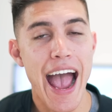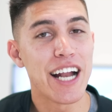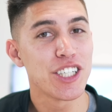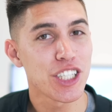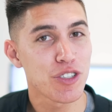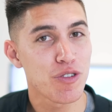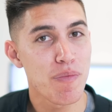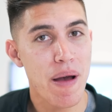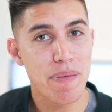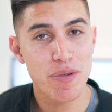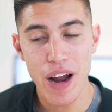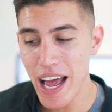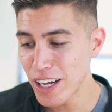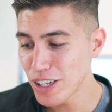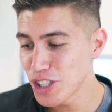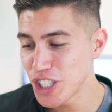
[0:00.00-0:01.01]
And just
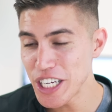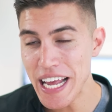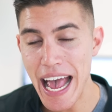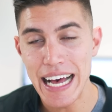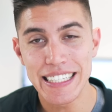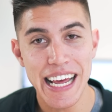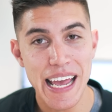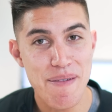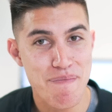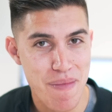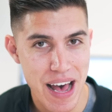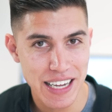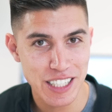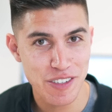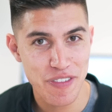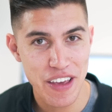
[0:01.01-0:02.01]
remember, LG has a
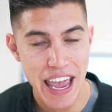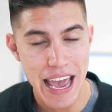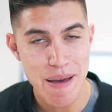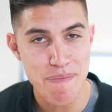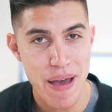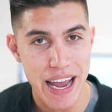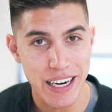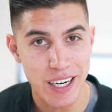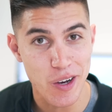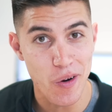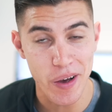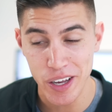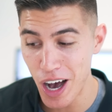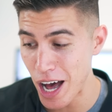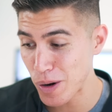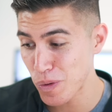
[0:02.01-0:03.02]
massive campaign
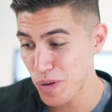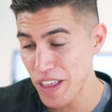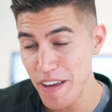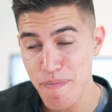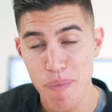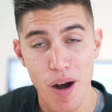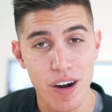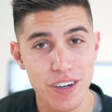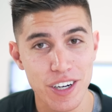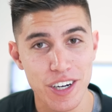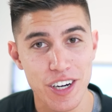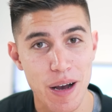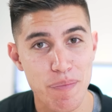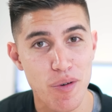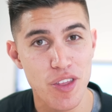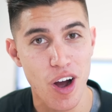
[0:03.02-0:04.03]
going on where they
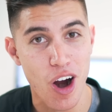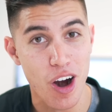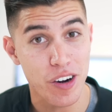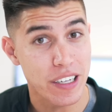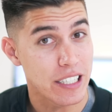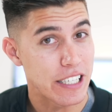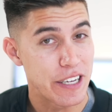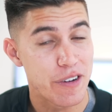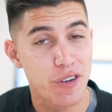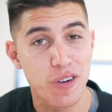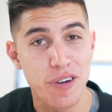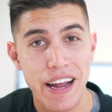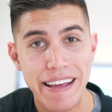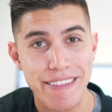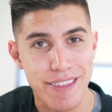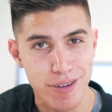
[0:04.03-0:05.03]
partnered up with artists to
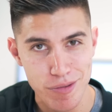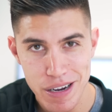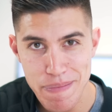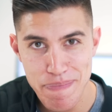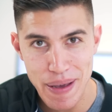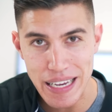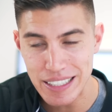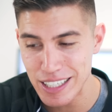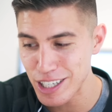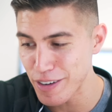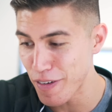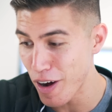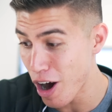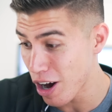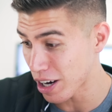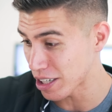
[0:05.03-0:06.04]
create 3 pieces
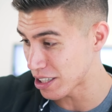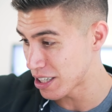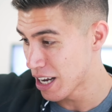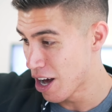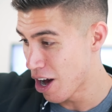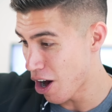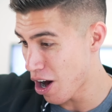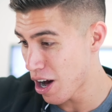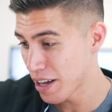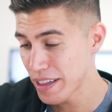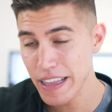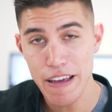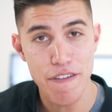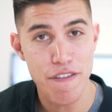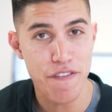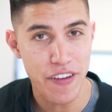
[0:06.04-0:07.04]
of art on
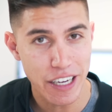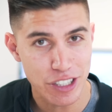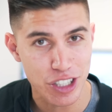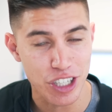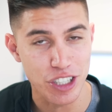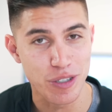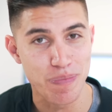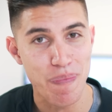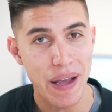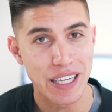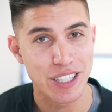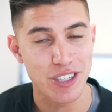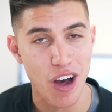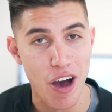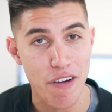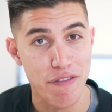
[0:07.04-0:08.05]
the features
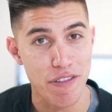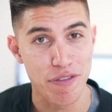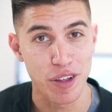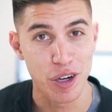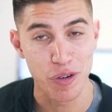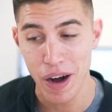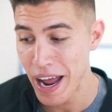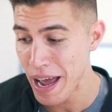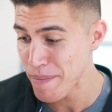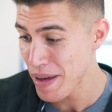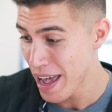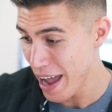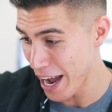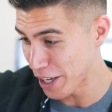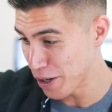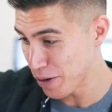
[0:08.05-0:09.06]
based off of the Gram,
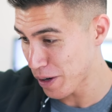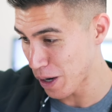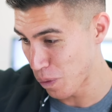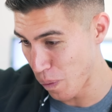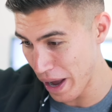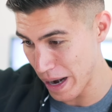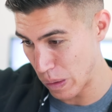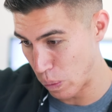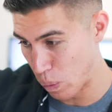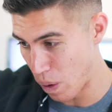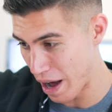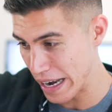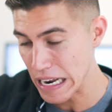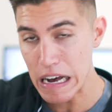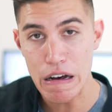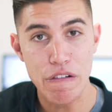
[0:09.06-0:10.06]
and you can win
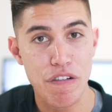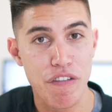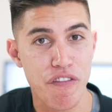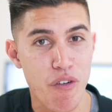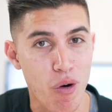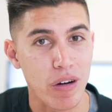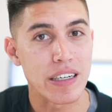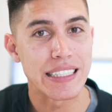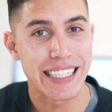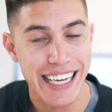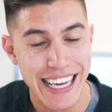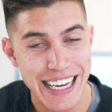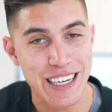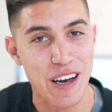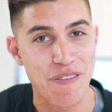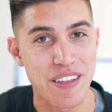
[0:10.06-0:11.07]
one of
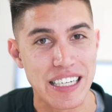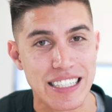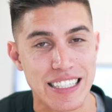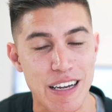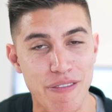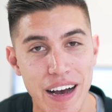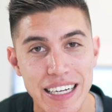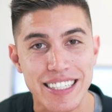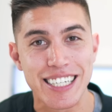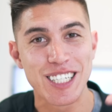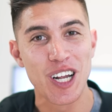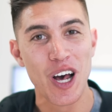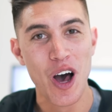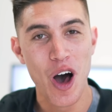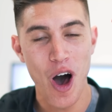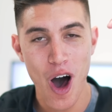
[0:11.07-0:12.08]
14 of these
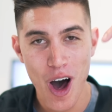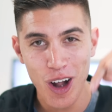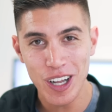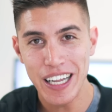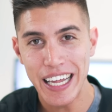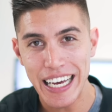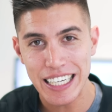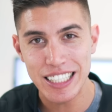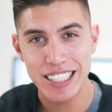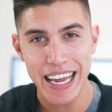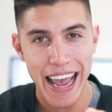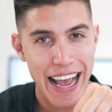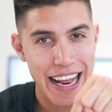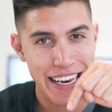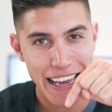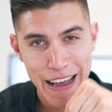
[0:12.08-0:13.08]
devices. All links
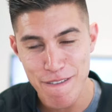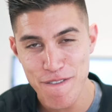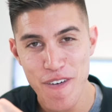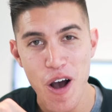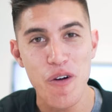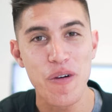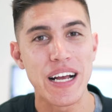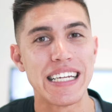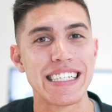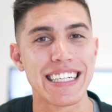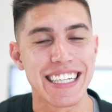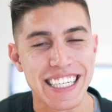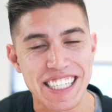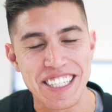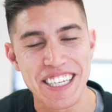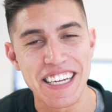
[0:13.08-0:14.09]
and info is
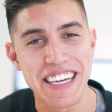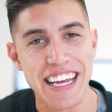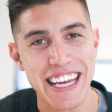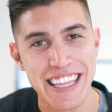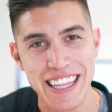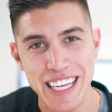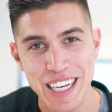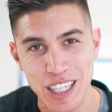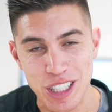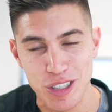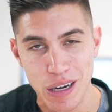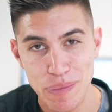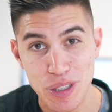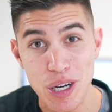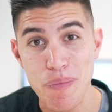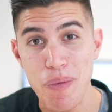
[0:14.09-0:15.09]
listed in the
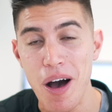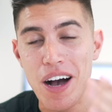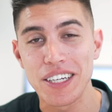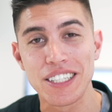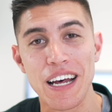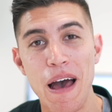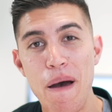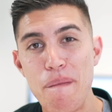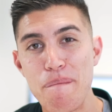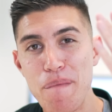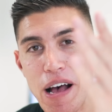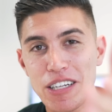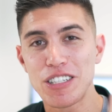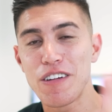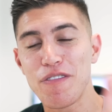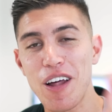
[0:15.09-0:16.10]
description box.
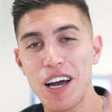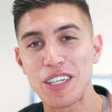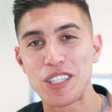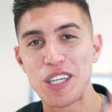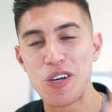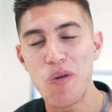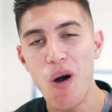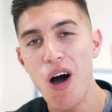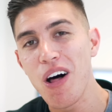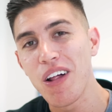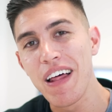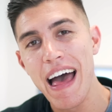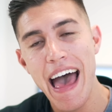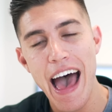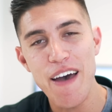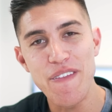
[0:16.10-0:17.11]
Best of luck to you
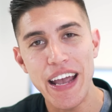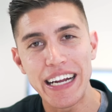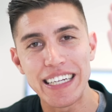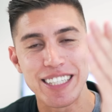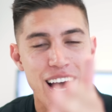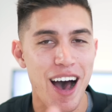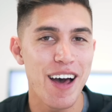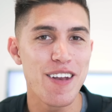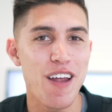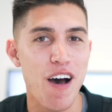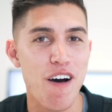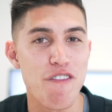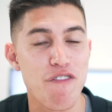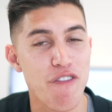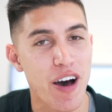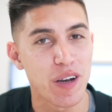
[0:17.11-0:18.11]
all. Have a ton
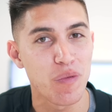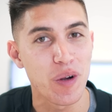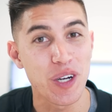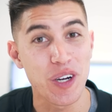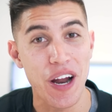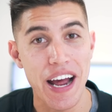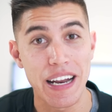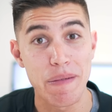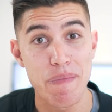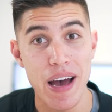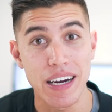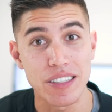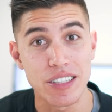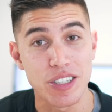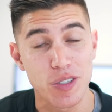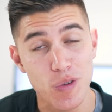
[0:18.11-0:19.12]
of fun when you're heading
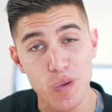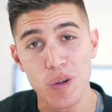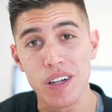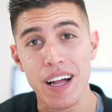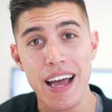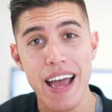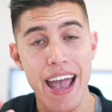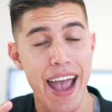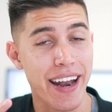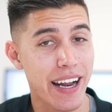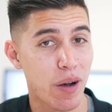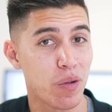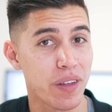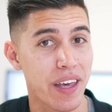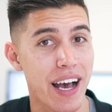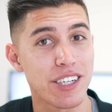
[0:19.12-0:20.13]
back to school, and
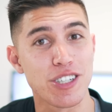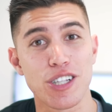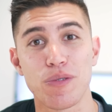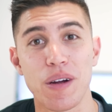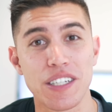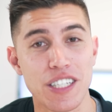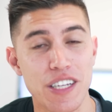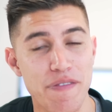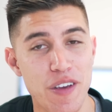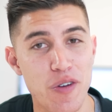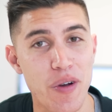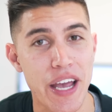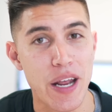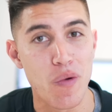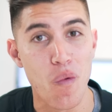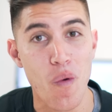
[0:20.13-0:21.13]
I will catch the rest of
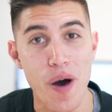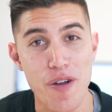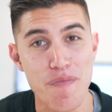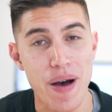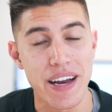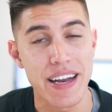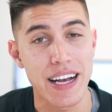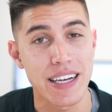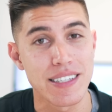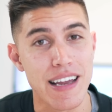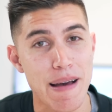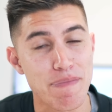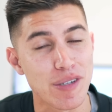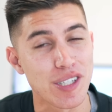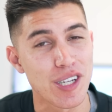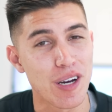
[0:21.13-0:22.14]
you in one of my next
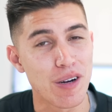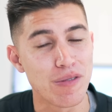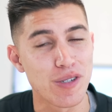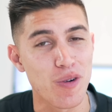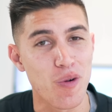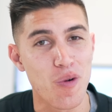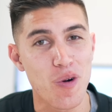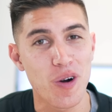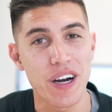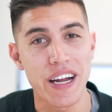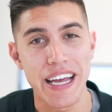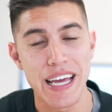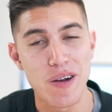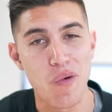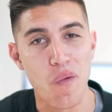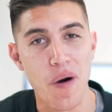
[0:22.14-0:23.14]
episodes or
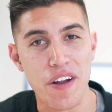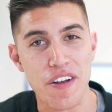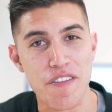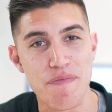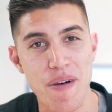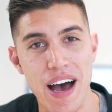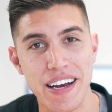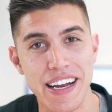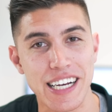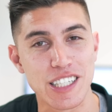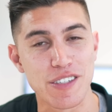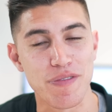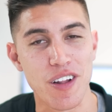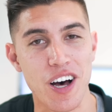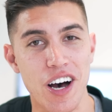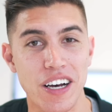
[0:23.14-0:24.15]
in one of my
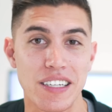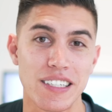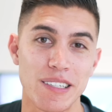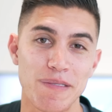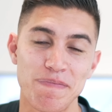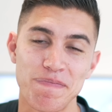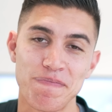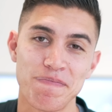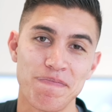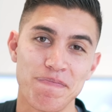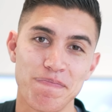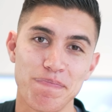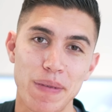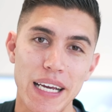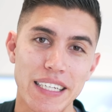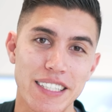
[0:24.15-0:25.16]
next vlogs.
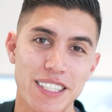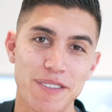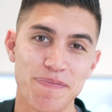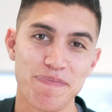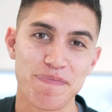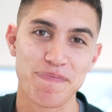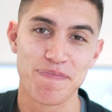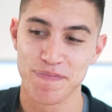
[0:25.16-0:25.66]
Peace.